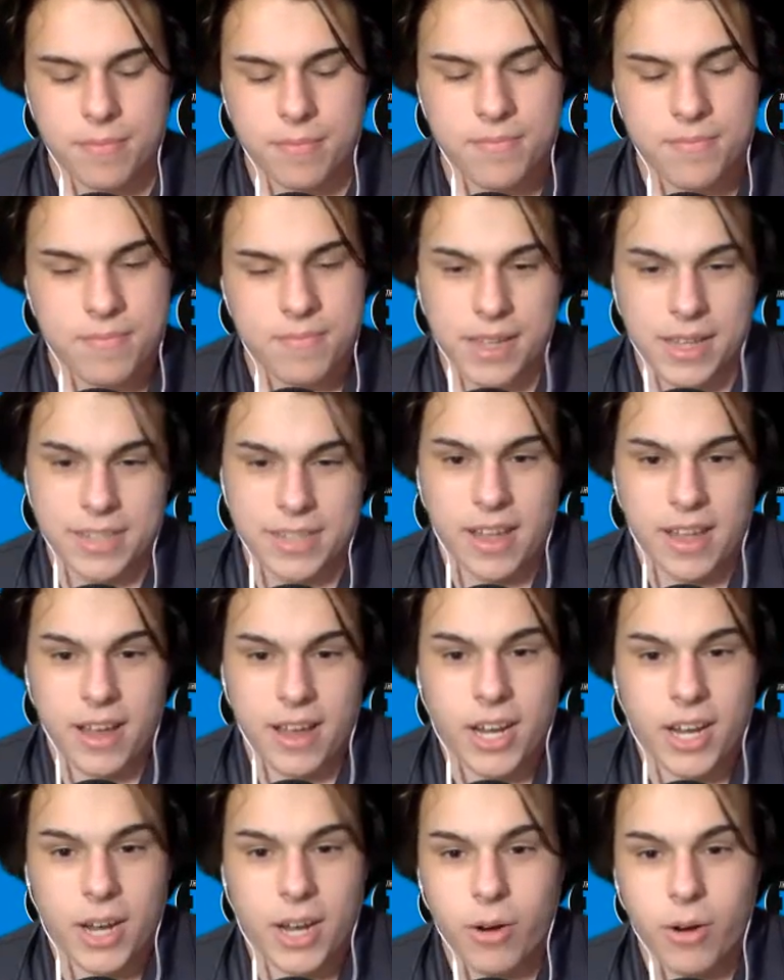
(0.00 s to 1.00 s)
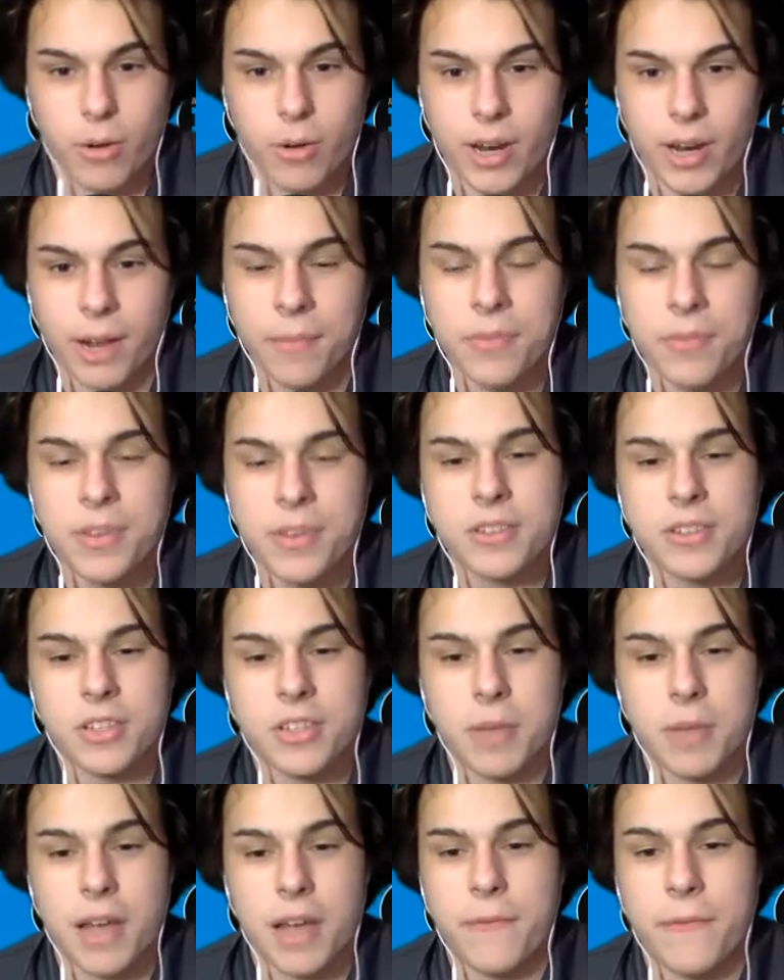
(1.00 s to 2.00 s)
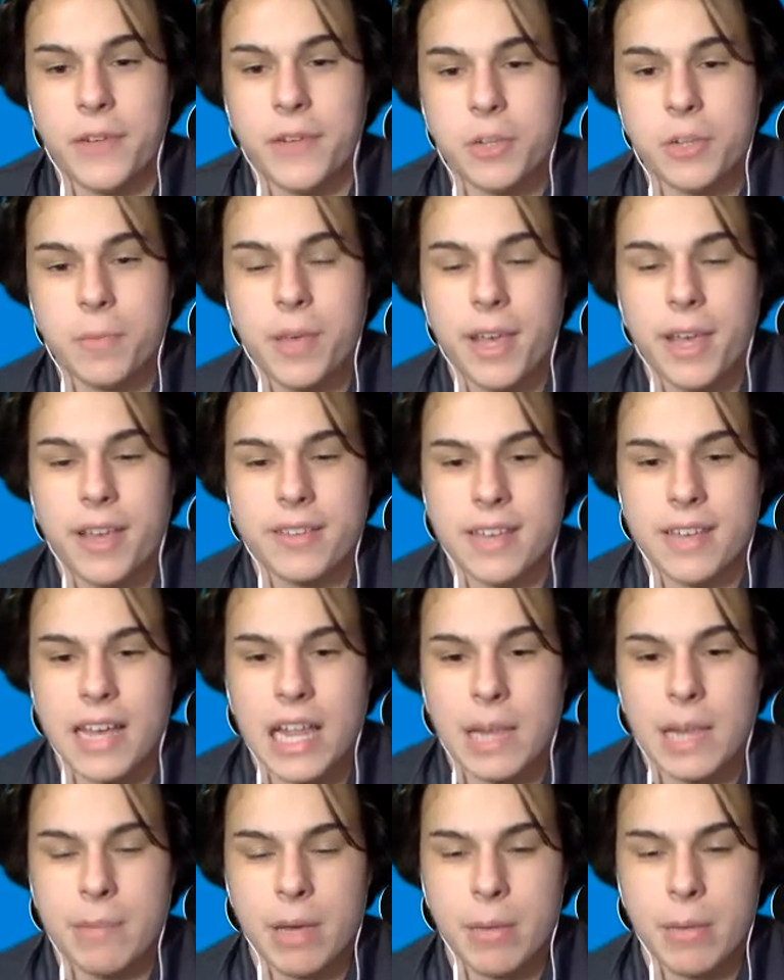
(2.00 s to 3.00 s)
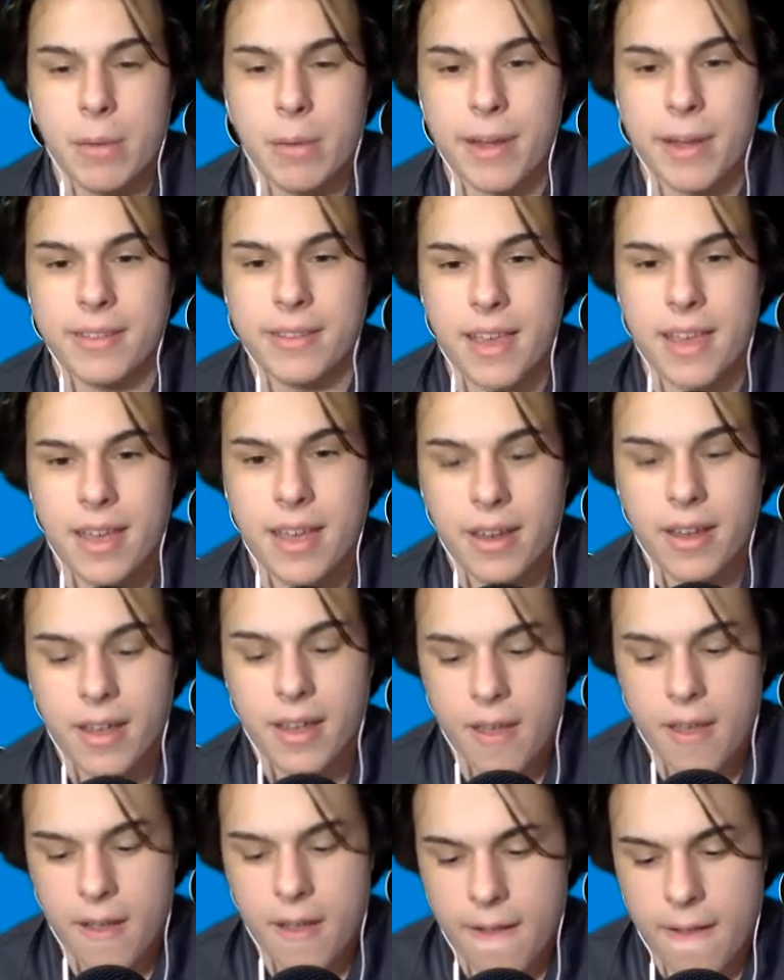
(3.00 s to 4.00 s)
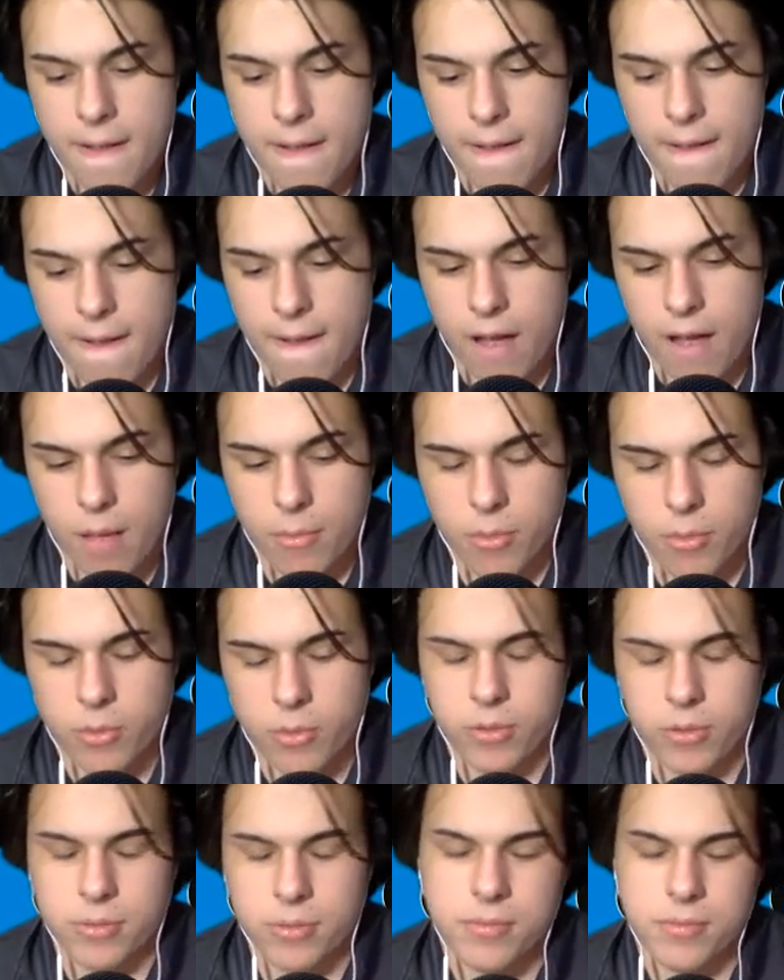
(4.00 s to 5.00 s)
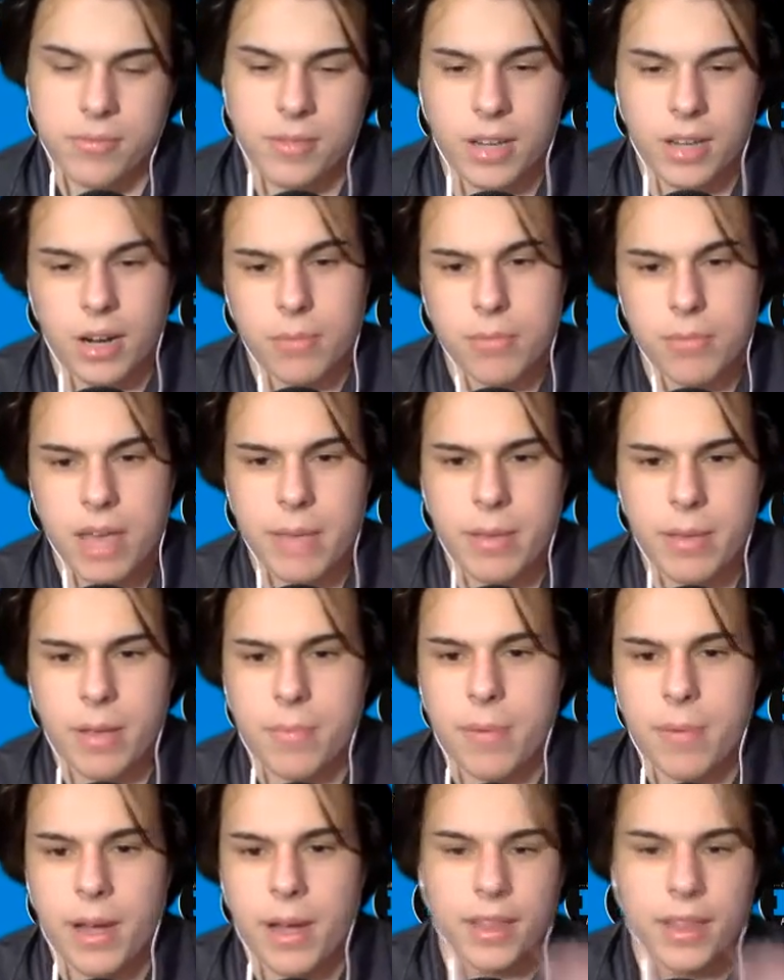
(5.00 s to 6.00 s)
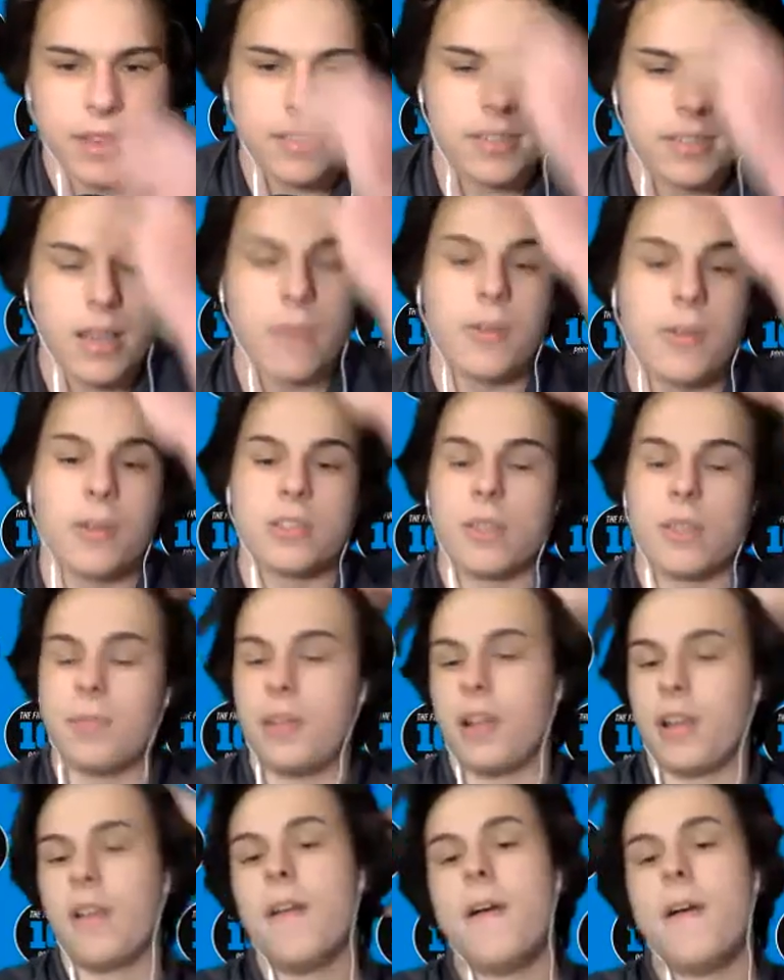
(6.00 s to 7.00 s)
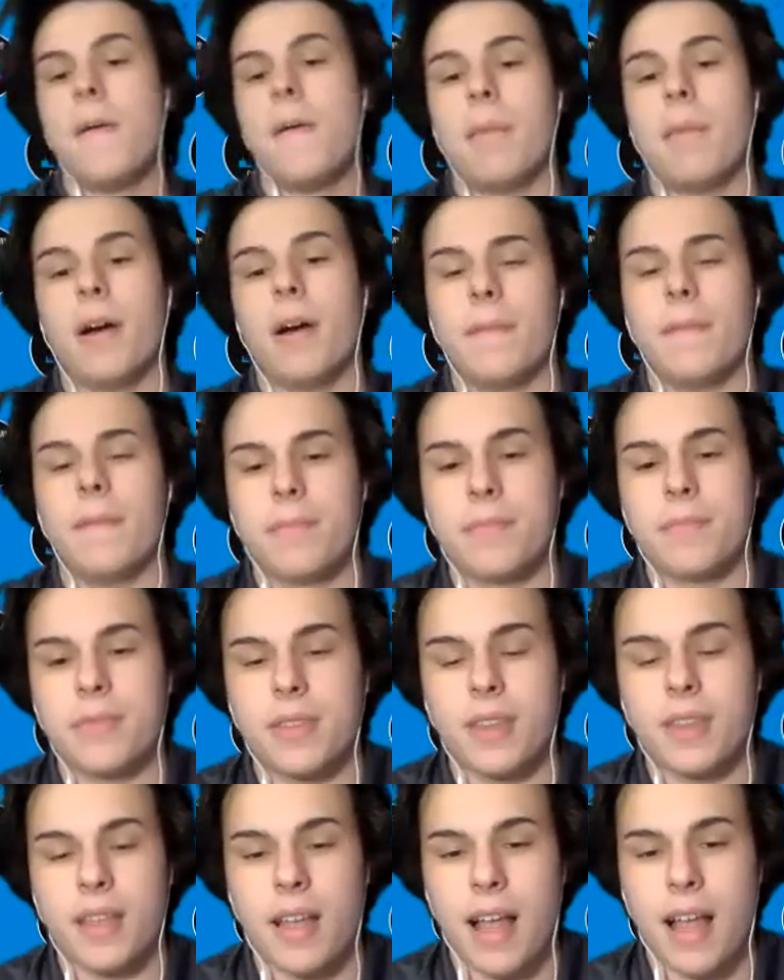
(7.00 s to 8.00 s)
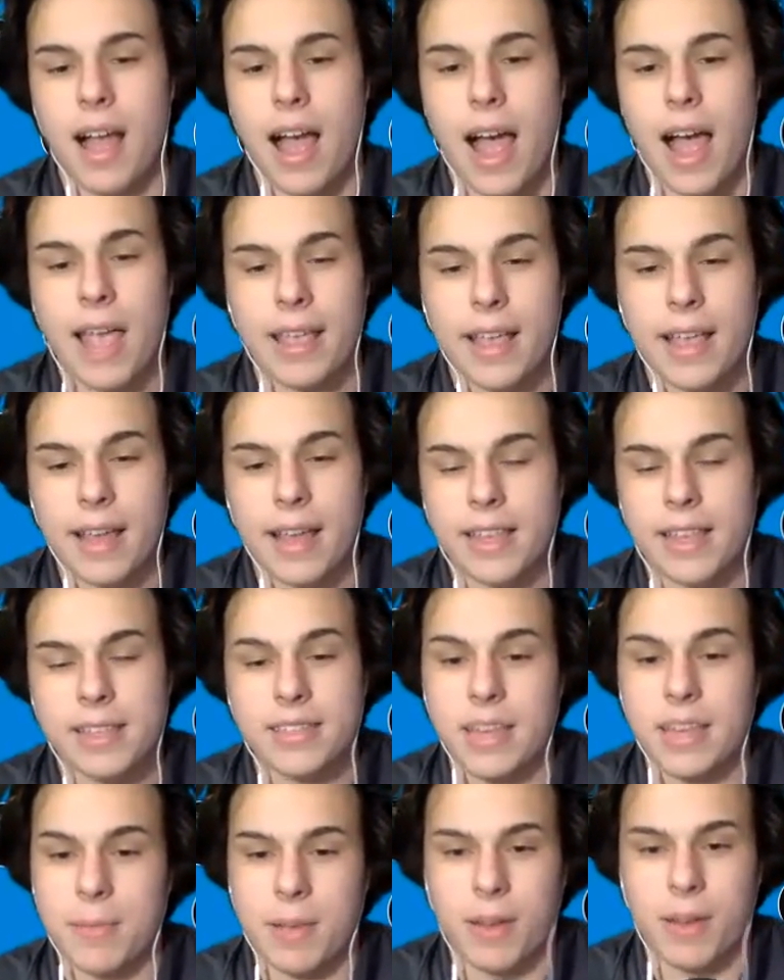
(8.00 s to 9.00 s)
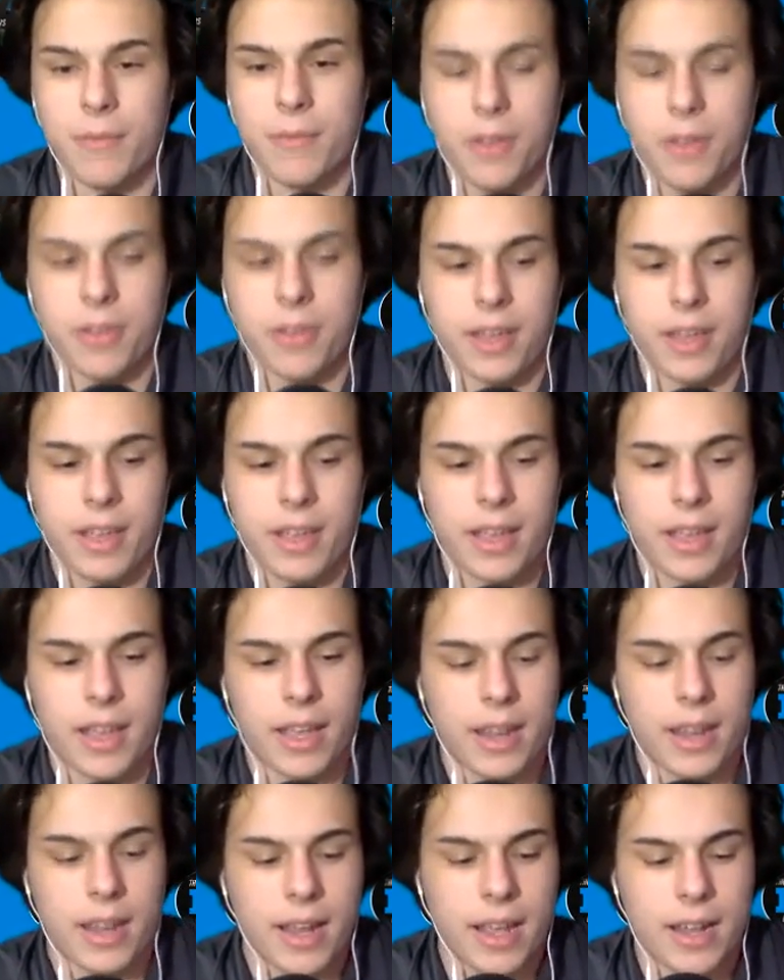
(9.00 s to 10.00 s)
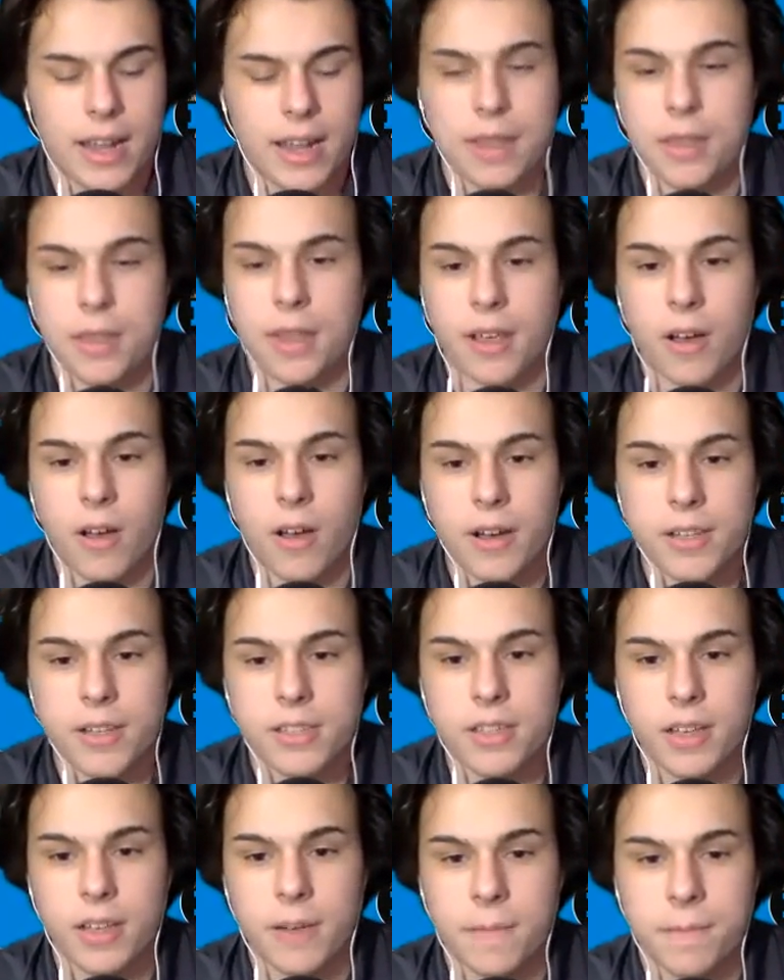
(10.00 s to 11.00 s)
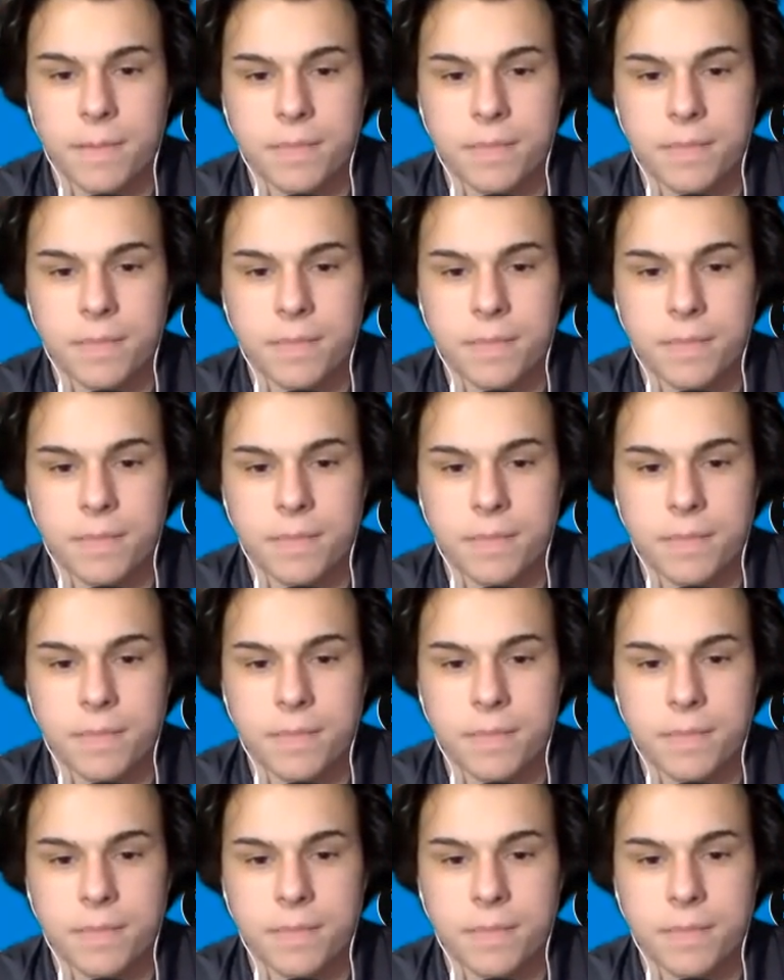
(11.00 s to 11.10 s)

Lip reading: it's not going to go our way. So my official pick is Alabama by 10, or maybe by like 7 or something. But I got that same gut feeling, and I think honestly,